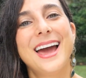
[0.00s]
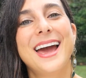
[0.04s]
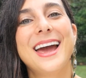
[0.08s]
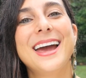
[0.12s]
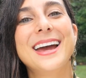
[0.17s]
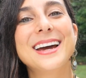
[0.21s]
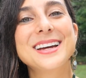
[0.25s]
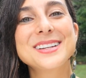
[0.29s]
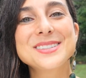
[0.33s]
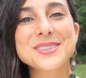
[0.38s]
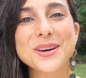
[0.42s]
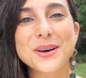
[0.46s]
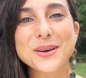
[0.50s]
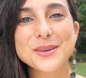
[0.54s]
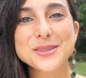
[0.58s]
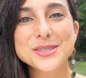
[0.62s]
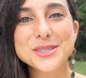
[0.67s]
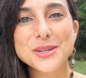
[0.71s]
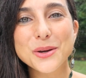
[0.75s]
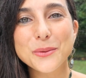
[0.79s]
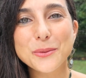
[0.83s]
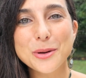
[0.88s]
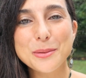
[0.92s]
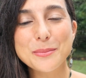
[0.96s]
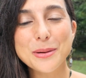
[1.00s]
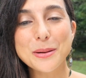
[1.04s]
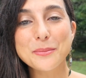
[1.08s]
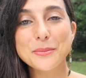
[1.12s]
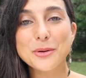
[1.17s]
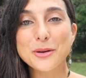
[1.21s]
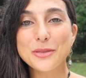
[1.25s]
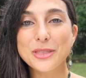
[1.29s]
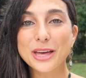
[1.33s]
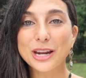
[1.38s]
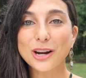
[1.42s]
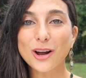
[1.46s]
And also
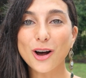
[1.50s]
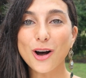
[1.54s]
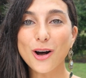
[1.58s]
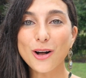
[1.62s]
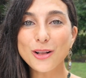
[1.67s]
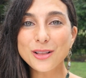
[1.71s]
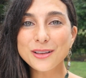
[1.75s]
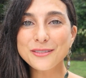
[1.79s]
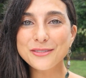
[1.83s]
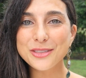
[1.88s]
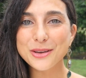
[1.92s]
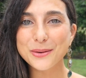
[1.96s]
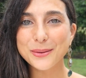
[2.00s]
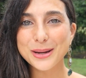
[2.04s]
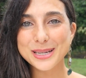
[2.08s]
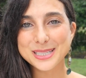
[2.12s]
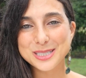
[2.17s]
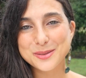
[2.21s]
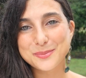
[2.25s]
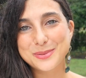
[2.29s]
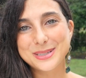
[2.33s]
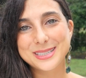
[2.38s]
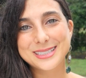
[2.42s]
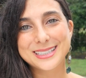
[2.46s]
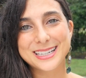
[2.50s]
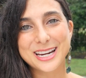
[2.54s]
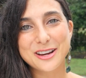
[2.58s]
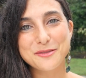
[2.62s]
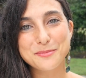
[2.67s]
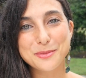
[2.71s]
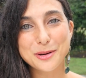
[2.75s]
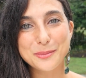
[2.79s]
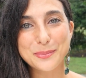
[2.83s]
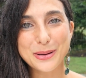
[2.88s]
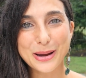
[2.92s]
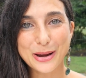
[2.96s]
remember that all of the recipes that I've
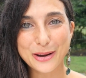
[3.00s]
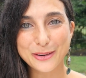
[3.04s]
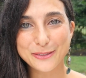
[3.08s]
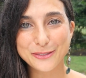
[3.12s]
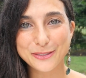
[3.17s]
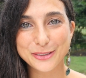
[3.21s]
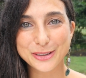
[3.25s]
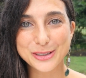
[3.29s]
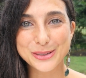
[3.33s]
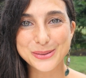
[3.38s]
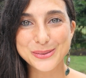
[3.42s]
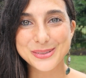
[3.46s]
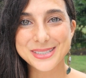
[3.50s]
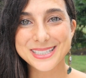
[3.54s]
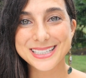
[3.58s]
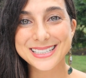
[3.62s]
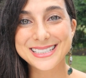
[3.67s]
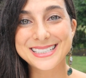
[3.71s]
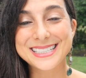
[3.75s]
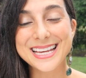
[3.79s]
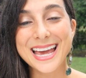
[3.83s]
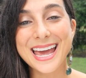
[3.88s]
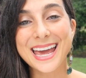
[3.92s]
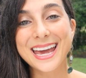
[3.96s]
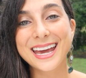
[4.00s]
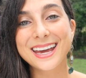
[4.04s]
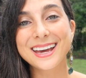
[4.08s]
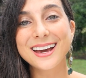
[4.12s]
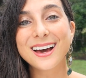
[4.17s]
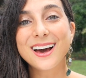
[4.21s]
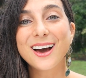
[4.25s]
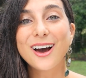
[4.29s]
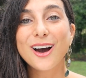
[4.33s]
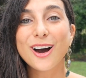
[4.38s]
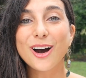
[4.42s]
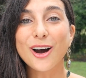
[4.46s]
prepared for you today
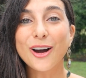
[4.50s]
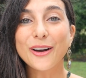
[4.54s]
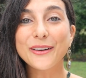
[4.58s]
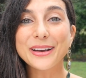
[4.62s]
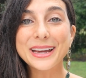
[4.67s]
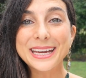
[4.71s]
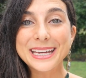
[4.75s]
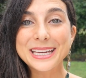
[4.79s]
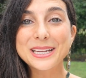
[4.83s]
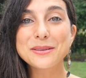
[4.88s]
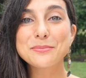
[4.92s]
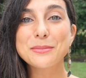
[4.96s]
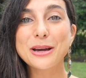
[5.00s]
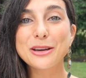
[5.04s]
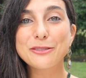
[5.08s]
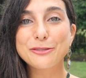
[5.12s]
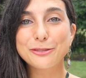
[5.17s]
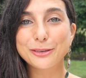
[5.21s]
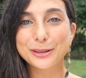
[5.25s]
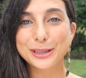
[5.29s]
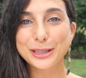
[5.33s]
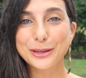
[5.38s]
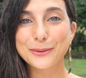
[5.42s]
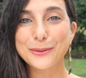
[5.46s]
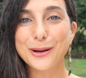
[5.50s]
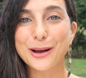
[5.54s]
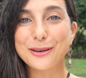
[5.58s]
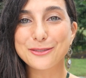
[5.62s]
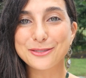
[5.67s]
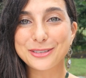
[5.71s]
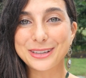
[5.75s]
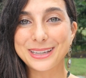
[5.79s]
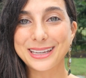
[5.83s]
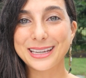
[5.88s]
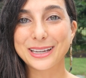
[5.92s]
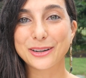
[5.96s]
are in my Fully Raw
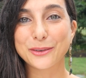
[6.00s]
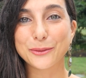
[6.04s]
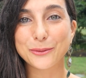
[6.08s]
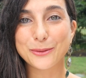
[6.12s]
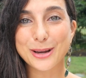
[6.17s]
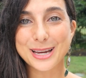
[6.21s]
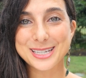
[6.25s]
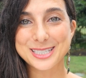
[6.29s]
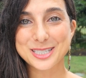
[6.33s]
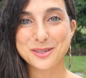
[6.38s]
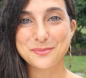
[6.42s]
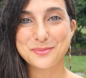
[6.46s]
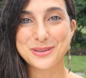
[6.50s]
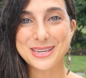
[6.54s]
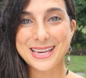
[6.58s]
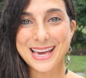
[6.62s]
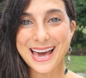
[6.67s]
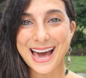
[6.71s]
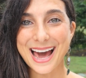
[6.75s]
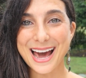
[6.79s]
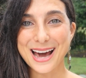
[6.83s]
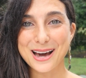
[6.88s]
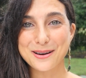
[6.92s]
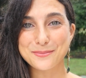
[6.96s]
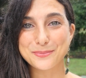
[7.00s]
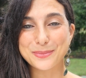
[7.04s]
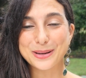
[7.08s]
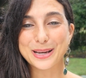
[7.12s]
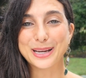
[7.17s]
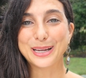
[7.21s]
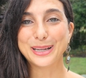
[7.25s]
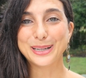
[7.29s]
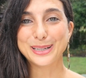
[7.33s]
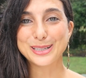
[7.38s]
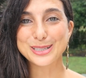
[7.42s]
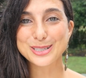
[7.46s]
Vegan recipe app,
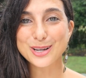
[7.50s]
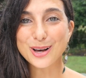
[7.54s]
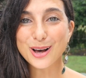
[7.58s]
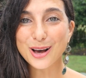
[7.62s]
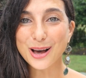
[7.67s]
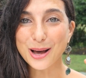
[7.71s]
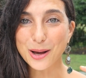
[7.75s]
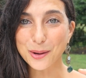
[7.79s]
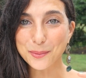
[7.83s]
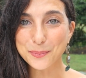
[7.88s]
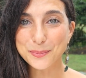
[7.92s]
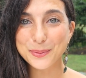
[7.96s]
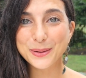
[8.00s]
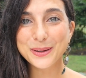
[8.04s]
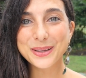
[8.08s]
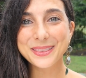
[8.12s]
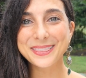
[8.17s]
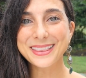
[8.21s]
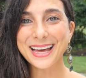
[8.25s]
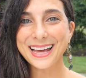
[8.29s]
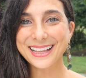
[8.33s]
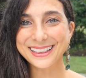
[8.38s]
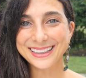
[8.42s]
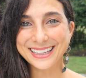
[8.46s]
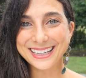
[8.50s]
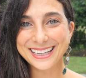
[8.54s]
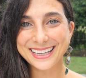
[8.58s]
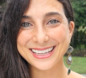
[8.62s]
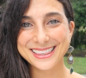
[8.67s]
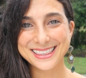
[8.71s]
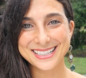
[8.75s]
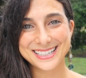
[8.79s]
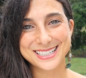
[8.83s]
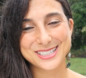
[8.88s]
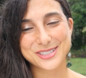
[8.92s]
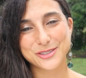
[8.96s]
and I'll put that link
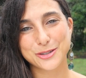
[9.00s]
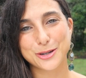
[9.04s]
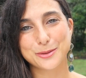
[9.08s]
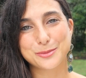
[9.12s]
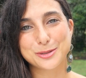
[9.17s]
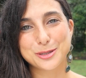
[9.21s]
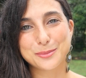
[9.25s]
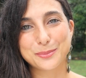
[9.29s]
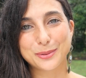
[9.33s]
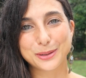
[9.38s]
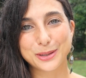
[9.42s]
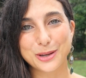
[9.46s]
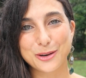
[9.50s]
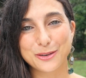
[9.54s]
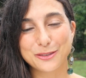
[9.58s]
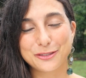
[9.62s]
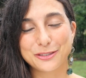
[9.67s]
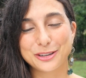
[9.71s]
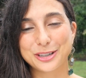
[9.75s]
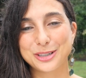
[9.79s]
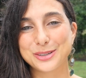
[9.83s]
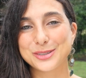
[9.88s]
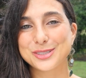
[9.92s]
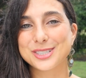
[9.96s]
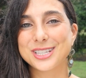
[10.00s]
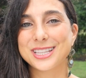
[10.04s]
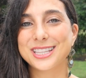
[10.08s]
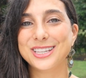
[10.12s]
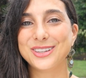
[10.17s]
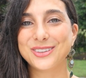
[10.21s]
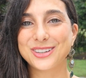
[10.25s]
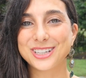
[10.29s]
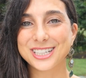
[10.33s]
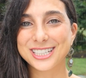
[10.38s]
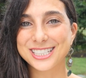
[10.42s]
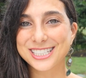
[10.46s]
in the description below for you so that
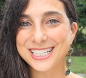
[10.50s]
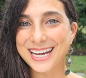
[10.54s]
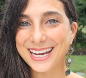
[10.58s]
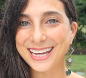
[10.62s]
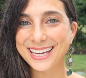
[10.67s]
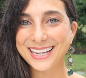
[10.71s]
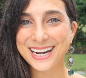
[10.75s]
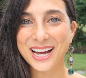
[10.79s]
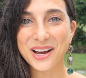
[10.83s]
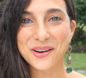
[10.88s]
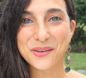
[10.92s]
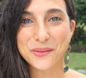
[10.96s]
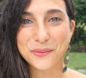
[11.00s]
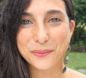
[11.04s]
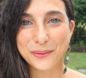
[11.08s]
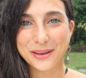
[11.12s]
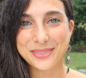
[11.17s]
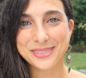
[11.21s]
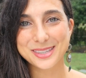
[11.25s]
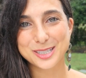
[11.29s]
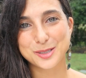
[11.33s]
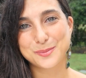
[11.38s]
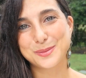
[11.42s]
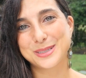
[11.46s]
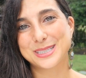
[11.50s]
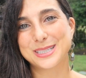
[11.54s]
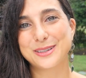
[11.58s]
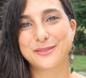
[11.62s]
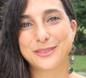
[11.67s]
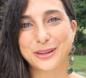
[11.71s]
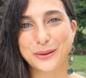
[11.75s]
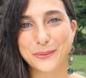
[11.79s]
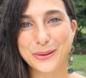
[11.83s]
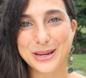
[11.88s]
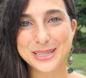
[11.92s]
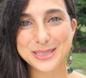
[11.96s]
you can check it out with the
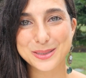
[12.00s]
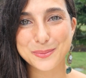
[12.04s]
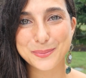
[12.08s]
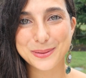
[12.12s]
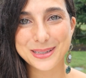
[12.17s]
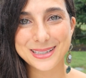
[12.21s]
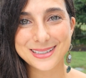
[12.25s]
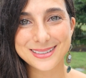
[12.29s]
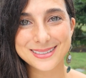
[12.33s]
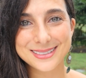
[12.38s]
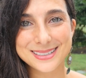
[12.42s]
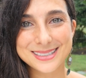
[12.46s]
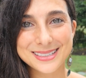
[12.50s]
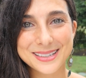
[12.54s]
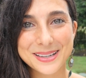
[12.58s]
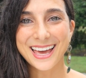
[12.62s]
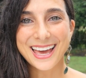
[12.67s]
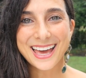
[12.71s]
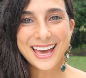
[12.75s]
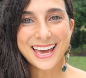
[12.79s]
specific recipes.